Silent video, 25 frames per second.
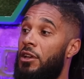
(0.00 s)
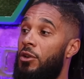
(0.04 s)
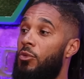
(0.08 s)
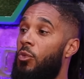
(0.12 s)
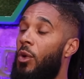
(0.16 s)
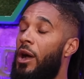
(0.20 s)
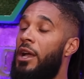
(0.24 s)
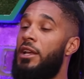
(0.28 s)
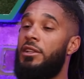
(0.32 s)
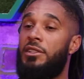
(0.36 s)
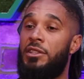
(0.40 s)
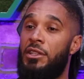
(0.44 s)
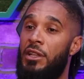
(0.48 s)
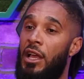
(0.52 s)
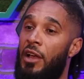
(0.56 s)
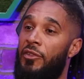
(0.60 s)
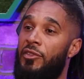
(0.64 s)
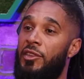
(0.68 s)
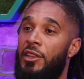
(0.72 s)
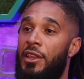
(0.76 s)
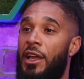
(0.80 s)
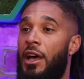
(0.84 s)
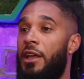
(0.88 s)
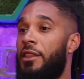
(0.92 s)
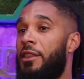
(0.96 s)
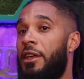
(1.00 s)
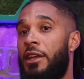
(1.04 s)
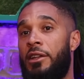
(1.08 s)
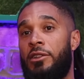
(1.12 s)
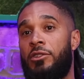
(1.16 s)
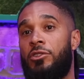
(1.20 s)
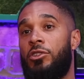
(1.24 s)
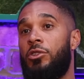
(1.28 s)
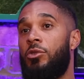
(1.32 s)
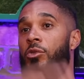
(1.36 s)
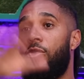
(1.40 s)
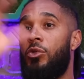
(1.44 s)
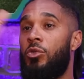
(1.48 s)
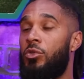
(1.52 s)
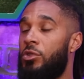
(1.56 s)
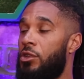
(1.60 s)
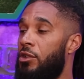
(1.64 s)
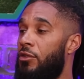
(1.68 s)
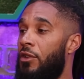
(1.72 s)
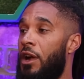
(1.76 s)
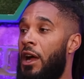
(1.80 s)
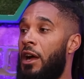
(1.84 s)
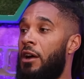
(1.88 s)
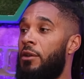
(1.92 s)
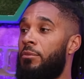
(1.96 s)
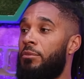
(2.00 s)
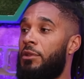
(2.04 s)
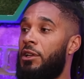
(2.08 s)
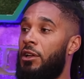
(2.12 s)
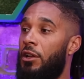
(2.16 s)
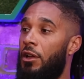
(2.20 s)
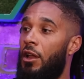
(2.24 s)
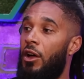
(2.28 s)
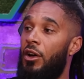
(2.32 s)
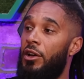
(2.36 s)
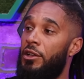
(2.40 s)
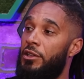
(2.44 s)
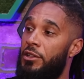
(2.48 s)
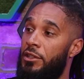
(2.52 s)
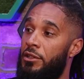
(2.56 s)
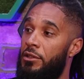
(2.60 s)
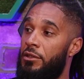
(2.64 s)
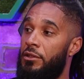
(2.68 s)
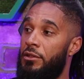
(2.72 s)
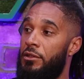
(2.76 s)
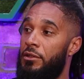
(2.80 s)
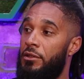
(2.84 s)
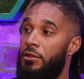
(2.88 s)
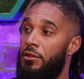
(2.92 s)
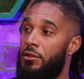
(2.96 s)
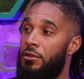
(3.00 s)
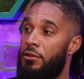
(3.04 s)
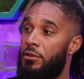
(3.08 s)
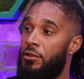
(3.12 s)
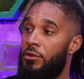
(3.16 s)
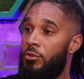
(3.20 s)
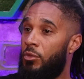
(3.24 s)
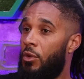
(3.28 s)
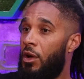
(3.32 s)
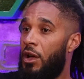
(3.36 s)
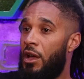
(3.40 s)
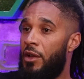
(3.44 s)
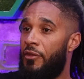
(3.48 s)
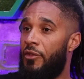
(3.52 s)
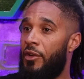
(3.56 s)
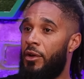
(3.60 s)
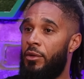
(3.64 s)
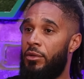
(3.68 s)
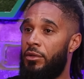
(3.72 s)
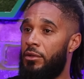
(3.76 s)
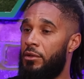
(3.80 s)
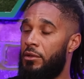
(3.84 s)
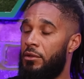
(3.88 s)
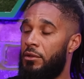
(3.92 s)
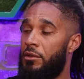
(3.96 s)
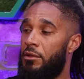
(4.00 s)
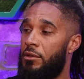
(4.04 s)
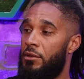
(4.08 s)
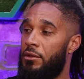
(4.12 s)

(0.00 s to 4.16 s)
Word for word: So wait till after that, then do all your atom colliding, do whatever.